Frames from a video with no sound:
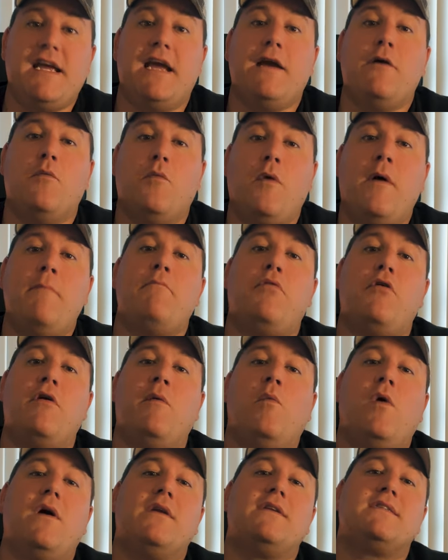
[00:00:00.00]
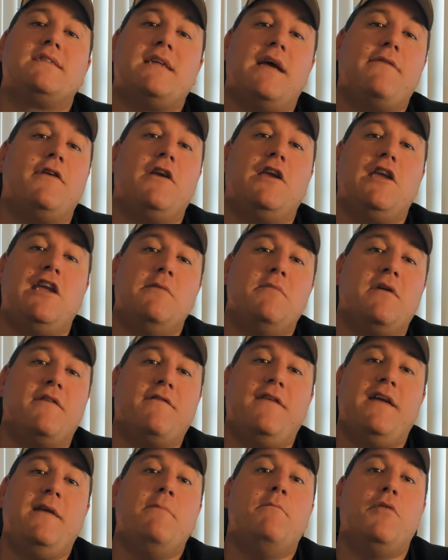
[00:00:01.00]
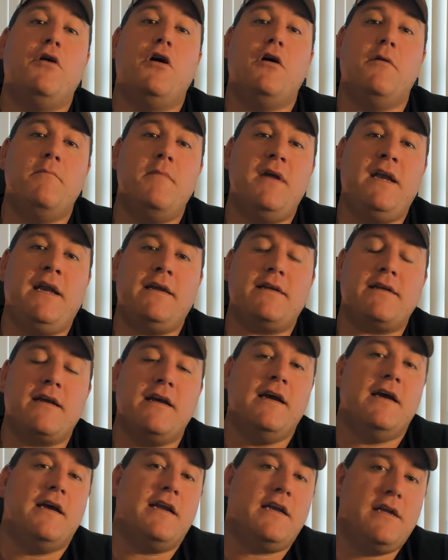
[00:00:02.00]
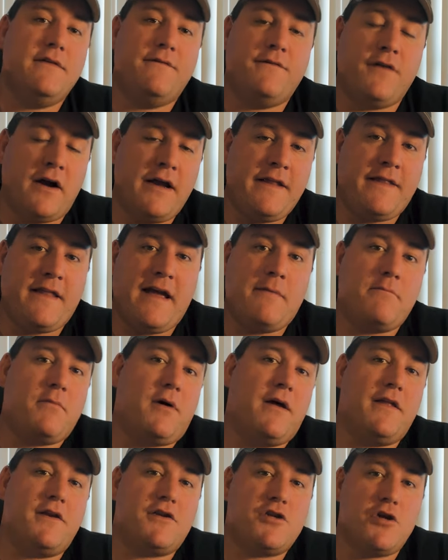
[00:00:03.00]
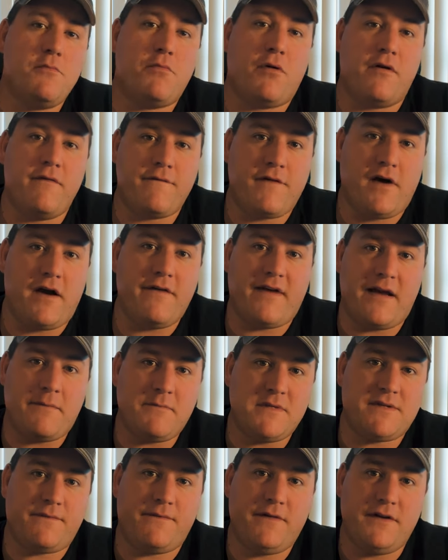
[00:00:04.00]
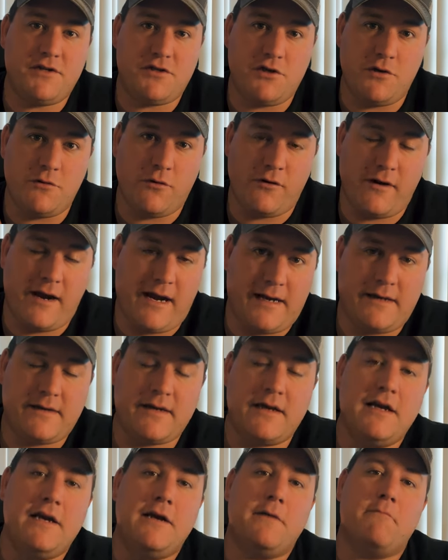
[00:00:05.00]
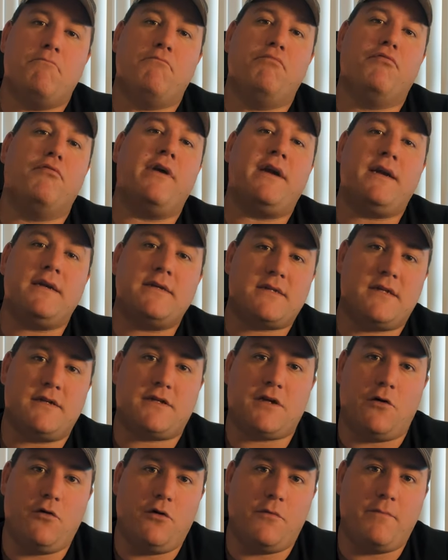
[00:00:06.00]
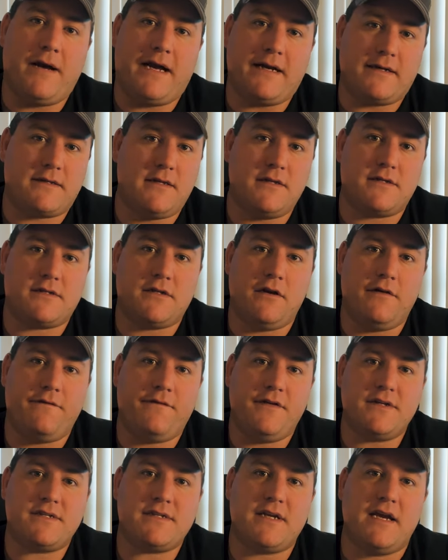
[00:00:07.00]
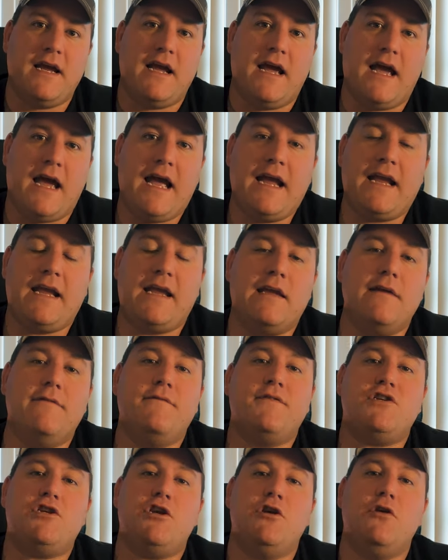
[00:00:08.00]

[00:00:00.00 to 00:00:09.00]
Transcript: take 1.17 cubic feet per minute, divide that by the 2.5 atmospheres you were at, brings the total back to the surface, and gives